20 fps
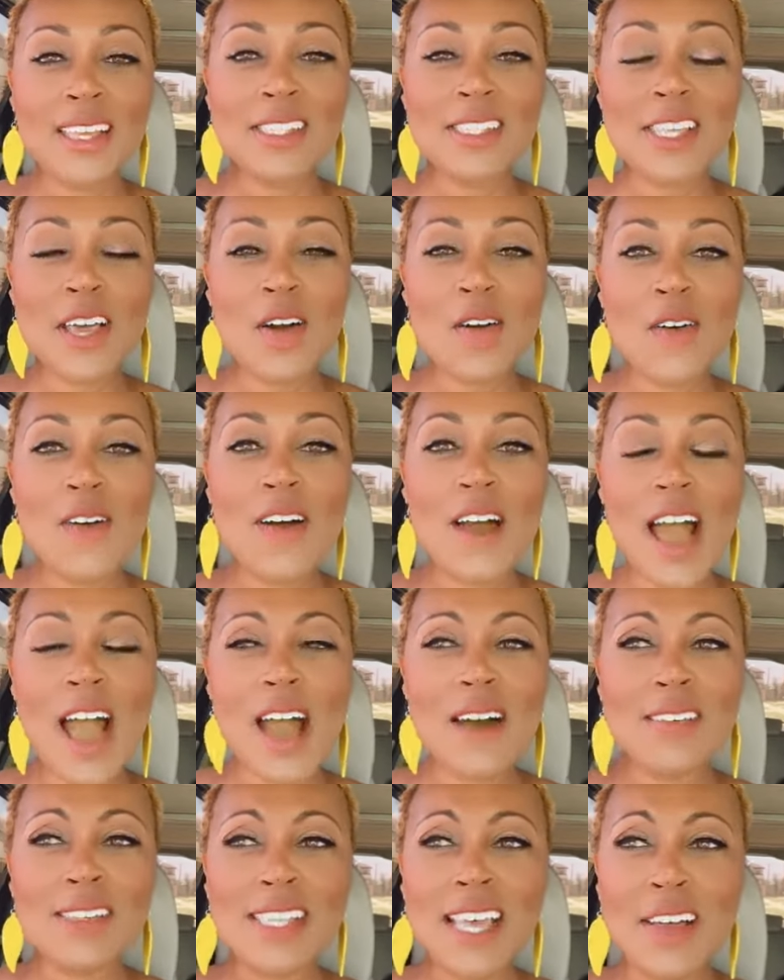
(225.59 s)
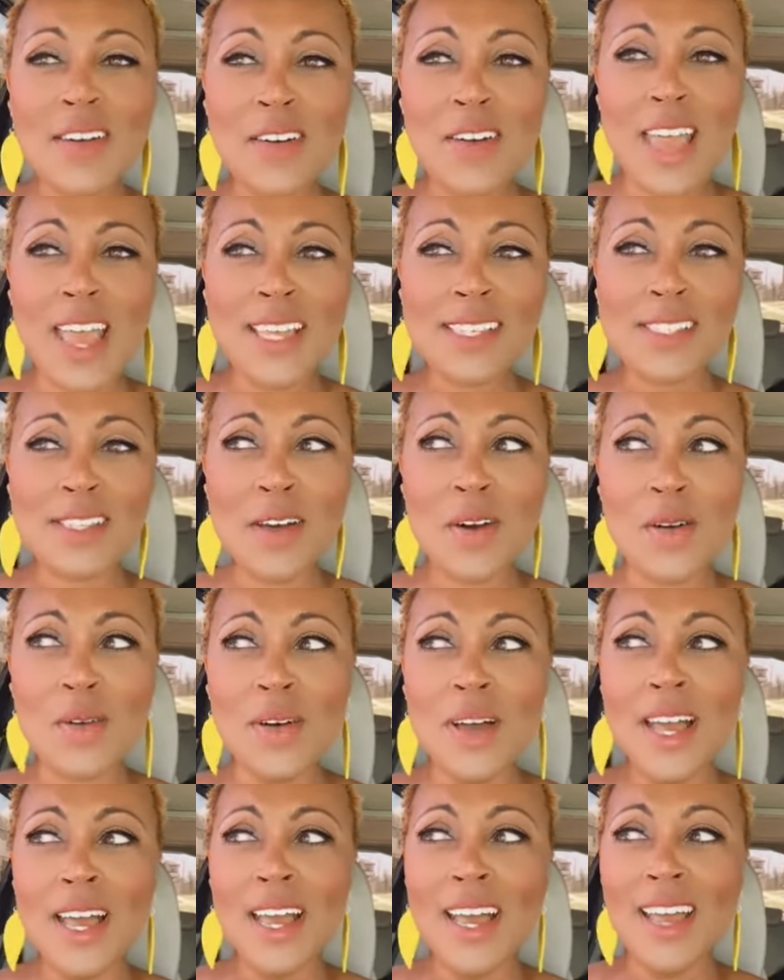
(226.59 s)
And so I was like, okay,
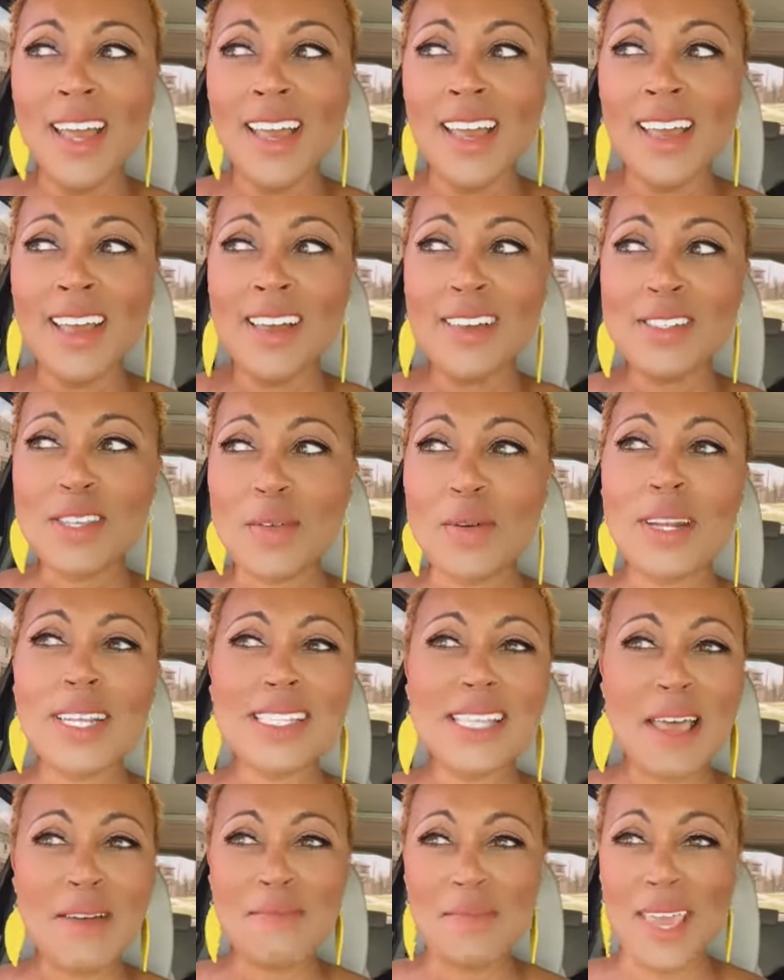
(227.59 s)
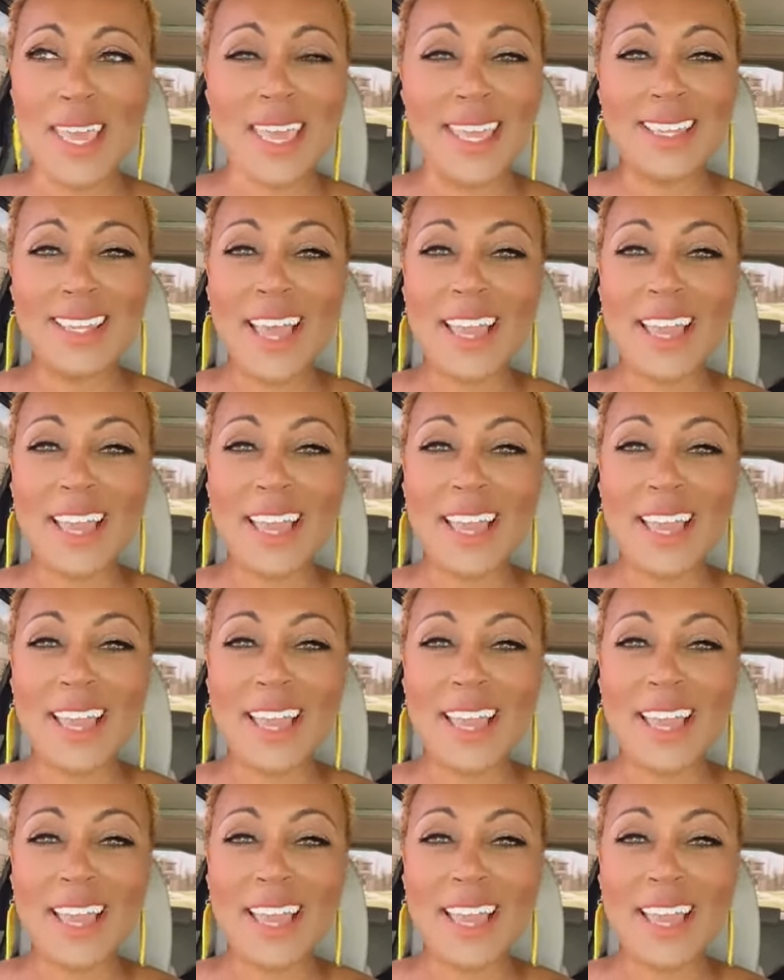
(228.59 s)
so what does that mean?